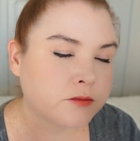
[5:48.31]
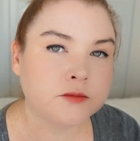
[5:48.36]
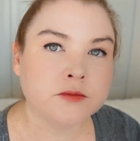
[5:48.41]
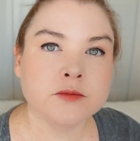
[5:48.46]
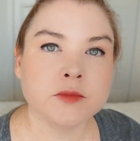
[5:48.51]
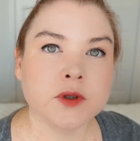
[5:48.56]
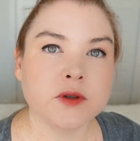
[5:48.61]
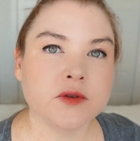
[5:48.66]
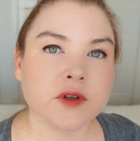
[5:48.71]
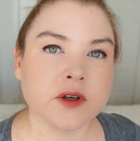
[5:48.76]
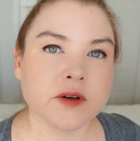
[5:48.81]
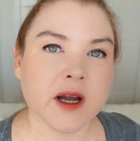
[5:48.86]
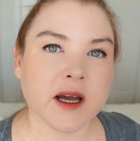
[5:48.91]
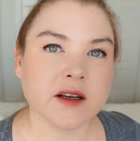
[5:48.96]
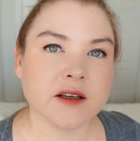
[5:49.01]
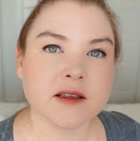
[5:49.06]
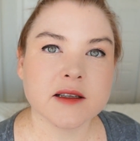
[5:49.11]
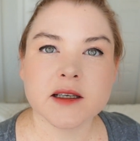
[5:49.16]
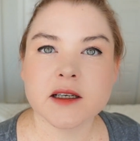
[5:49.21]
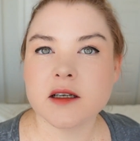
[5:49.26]
move it
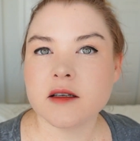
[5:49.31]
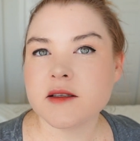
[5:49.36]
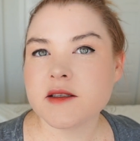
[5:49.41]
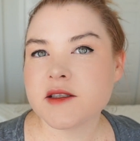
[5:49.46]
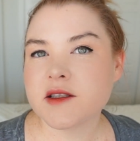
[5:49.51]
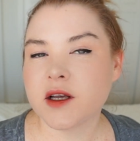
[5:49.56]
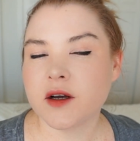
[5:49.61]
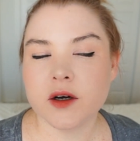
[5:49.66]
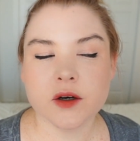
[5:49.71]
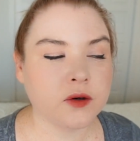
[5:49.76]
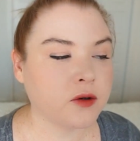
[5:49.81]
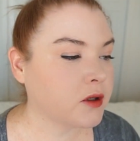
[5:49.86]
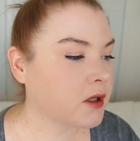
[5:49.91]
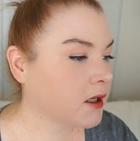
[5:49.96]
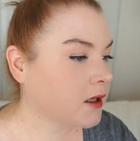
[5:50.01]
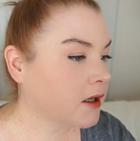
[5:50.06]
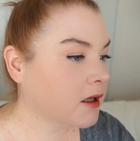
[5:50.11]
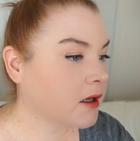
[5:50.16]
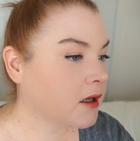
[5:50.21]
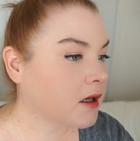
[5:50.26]
around a little. So
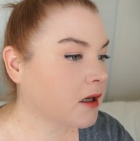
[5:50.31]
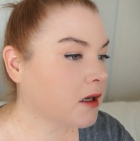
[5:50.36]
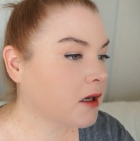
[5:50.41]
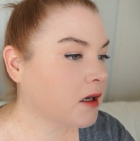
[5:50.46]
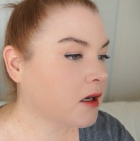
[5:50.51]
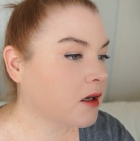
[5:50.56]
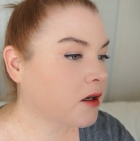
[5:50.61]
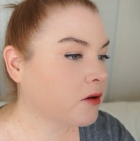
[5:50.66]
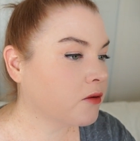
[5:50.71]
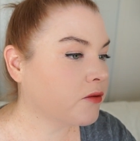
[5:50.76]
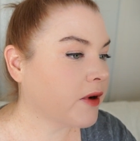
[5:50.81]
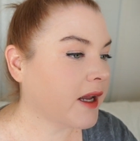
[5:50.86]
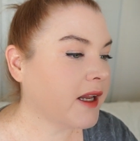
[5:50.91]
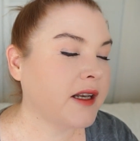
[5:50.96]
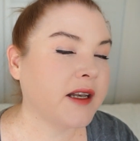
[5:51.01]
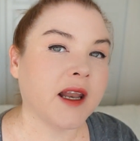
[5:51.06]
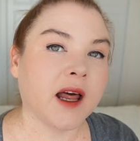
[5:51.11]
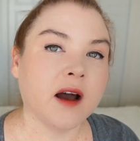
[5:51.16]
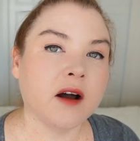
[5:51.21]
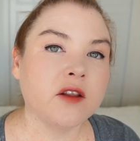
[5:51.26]

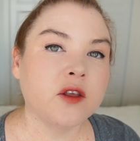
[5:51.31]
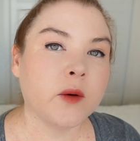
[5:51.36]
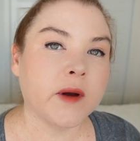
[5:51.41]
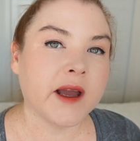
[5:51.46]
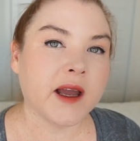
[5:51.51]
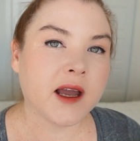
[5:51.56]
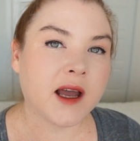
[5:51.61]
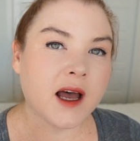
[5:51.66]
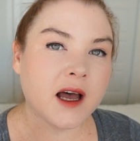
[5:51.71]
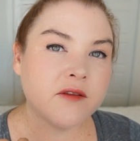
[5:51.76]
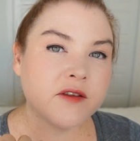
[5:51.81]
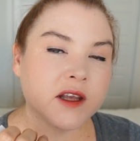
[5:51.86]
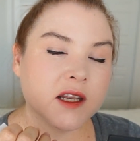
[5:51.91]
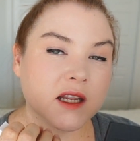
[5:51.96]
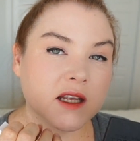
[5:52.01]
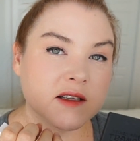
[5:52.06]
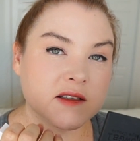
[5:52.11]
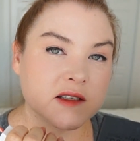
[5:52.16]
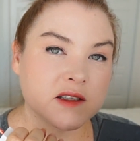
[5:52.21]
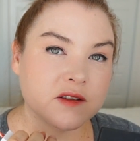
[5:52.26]
right now the way I have it
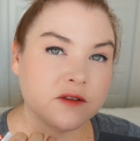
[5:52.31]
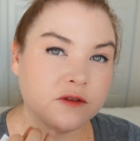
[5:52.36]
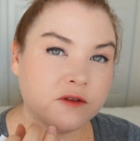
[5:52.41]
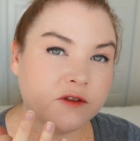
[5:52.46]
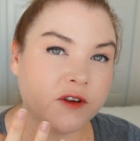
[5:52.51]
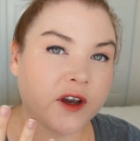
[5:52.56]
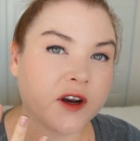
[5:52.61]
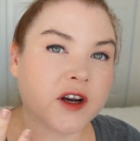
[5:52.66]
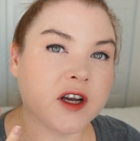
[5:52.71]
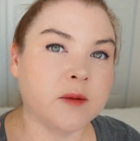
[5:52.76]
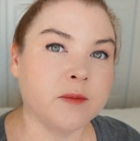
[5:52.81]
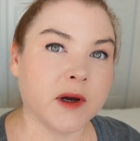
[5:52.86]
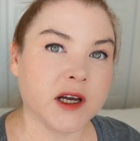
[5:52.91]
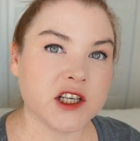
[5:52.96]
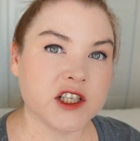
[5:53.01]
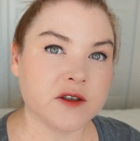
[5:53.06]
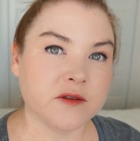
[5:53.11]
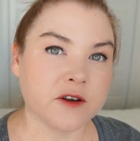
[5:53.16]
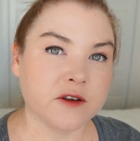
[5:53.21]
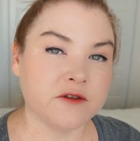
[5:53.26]
is it's very
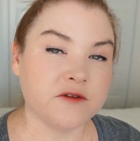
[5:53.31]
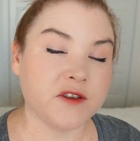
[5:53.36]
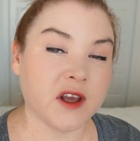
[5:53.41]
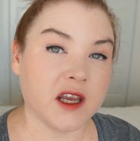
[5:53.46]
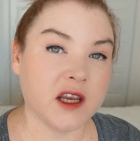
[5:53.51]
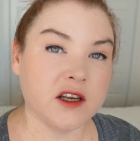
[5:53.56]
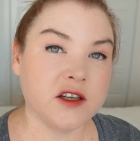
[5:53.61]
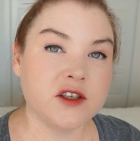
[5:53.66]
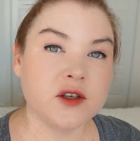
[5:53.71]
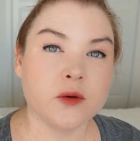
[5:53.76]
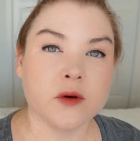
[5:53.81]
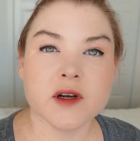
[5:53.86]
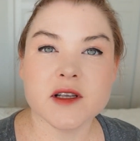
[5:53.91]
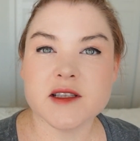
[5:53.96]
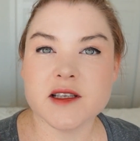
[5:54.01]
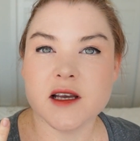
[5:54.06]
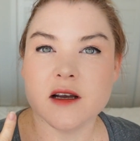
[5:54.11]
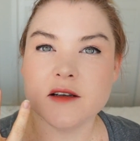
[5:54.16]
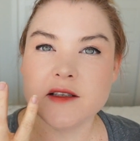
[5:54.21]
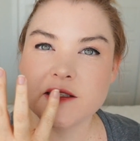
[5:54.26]
much of a fade
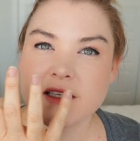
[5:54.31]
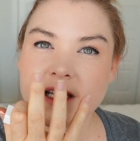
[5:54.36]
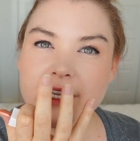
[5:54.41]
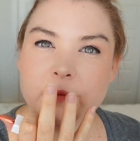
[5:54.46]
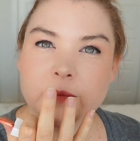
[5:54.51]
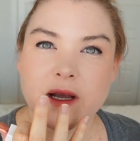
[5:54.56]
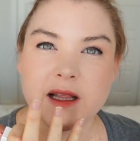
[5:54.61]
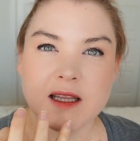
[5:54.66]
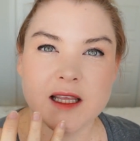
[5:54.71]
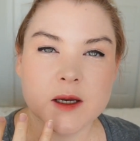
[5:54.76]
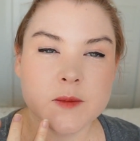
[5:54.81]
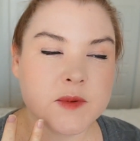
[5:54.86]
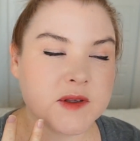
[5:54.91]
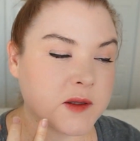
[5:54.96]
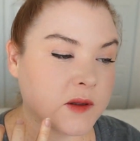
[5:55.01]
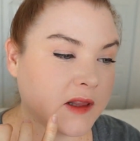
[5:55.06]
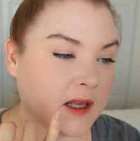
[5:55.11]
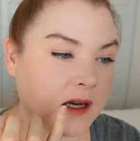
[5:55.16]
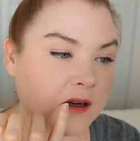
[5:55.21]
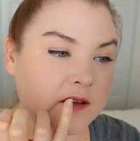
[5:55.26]
towards the outside of my
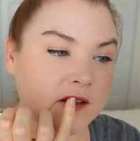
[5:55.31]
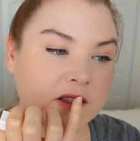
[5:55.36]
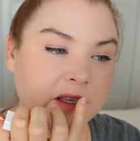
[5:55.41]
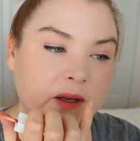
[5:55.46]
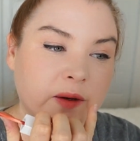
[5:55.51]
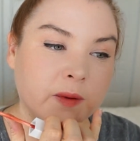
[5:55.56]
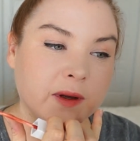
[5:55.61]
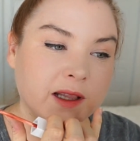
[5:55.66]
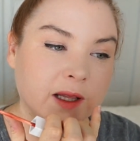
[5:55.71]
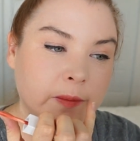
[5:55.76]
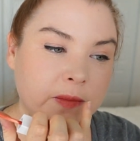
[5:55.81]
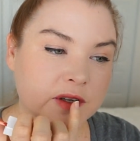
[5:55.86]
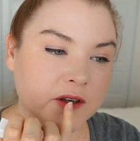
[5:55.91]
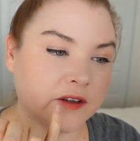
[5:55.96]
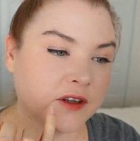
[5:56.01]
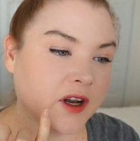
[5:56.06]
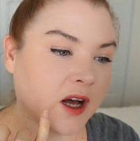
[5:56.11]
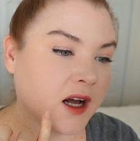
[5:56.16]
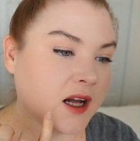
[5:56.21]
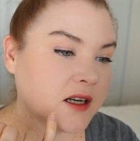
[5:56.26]
lips. The outside of my lips
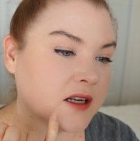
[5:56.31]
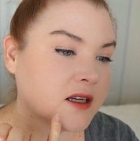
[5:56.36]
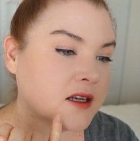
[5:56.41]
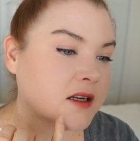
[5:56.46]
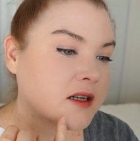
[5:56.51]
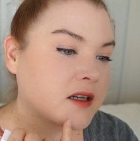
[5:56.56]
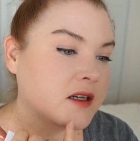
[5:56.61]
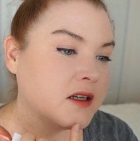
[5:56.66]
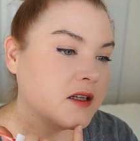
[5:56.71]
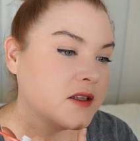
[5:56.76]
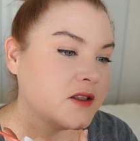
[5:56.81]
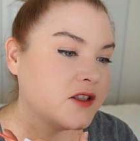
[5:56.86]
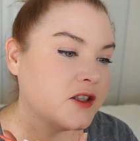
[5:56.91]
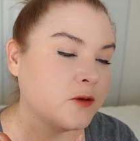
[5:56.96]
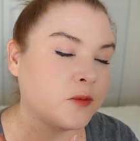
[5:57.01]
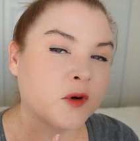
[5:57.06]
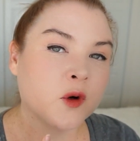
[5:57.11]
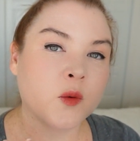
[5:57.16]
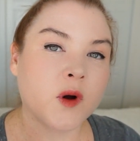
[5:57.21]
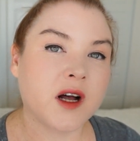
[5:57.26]
are not
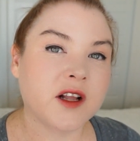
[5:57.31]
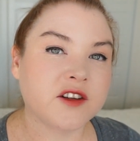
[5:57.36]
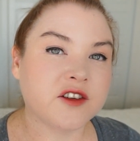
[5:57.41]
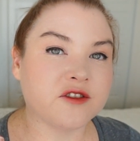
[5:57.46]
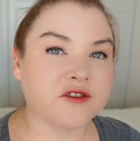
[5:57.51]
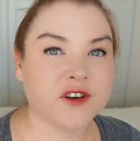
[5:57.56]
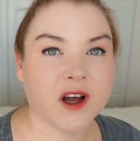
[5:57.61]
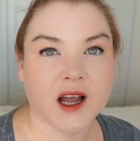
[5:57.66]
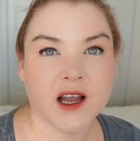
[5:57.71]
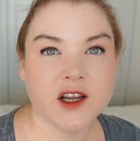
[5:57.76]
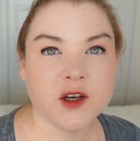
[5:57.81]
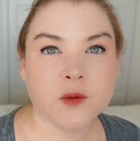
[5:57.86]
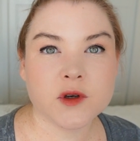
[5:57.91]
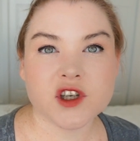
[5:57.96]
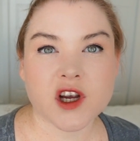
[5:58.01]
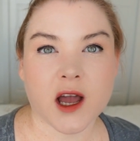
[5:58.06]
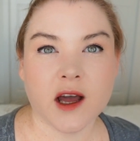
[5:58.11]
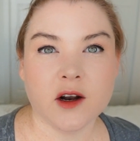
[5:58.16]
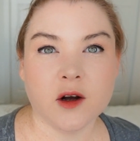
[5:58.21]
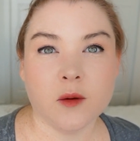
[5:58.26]
super well defined,
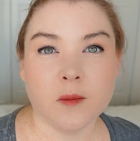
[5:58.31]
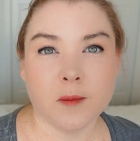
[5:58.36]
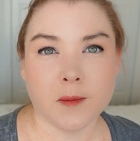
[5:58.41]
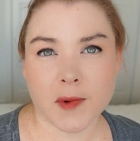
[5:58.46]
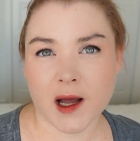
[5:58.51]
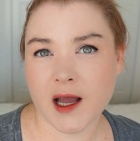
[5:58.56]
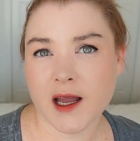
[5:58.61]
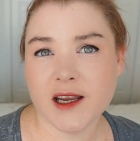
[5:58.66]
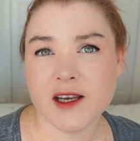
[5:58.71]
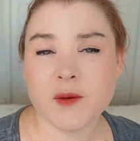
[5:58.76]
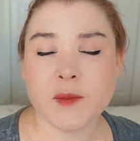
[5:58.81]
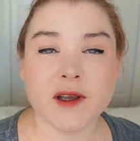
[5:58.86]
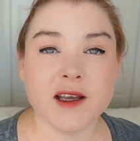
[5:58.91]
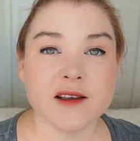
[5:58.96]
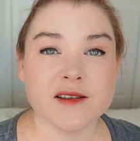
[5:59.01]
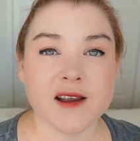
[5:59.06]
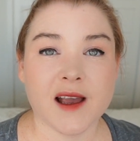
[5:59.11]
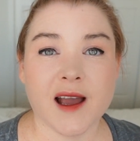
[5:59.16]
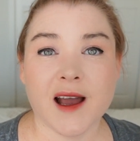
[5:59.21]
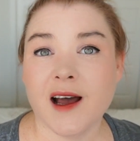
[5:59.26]
which I don't mind
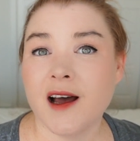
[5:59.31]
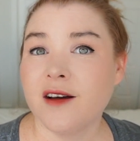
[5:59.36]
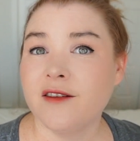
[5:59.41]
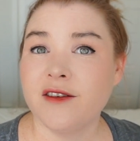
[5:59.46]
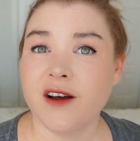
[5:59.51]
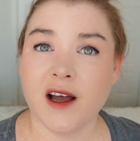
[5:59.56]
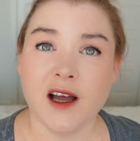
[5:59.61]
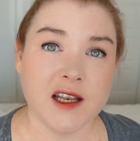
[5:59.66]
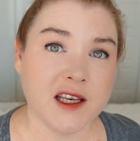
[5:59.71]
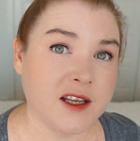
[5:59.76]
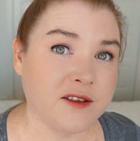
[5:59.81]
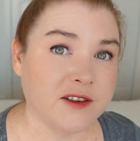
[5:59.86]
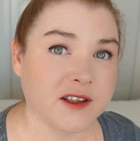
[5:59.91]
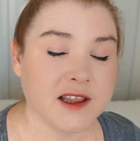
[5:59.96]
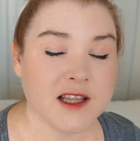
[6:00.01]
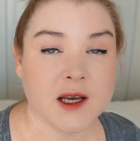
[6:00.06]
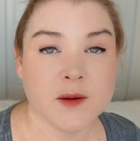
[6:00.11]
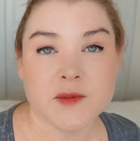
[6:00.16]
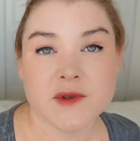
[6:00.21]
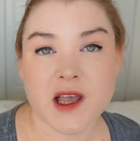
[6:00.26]
because I have
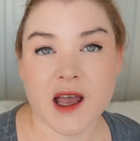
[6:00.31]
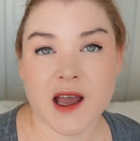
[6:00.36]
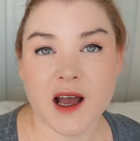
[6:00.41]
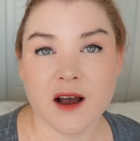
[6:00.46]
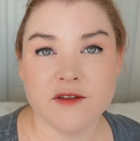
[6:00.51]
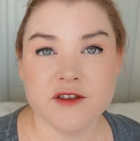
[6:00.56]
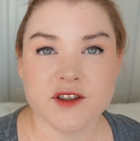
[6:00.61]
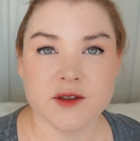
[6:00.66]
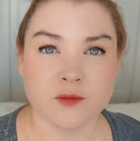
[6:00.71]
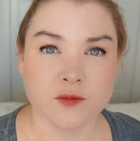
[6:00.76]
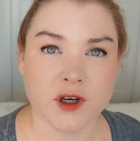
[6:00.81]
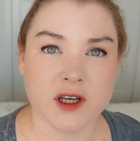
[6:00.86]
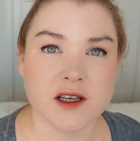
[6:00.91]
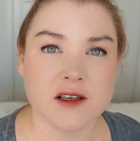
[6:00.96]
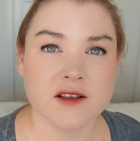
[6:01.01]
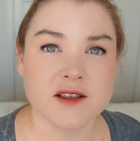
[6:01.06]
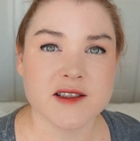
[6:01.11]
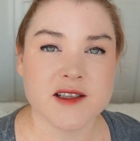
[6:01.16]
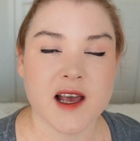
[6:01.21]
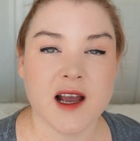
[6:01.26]
uneven lips, I have some
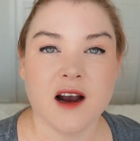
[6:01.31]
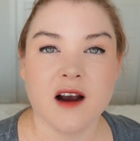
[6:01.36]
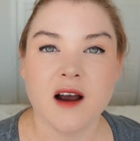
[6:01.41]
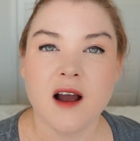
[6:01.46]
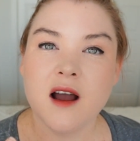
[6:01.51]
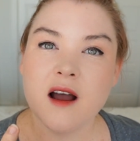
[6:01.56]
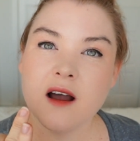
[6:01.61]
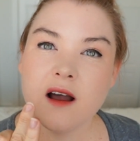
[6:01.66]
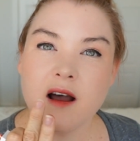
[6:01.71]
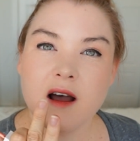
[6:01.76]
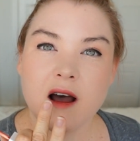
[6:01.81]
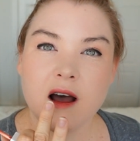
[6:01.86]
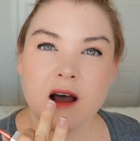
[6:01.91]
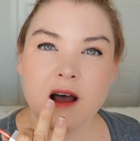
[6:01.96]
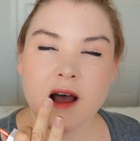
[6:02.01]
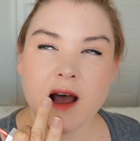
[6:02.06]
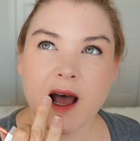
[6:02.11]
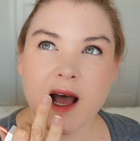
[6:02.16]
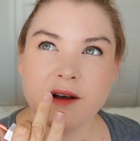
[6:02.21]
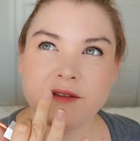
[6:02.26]
wrinkles there.
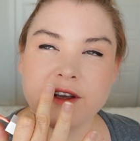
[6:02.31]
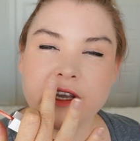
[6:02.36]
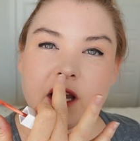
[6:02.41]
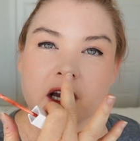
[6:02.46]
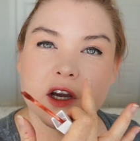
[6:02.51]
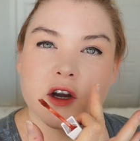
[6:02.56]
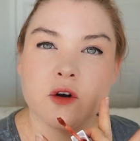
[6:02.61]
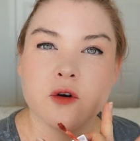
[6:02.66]
Having a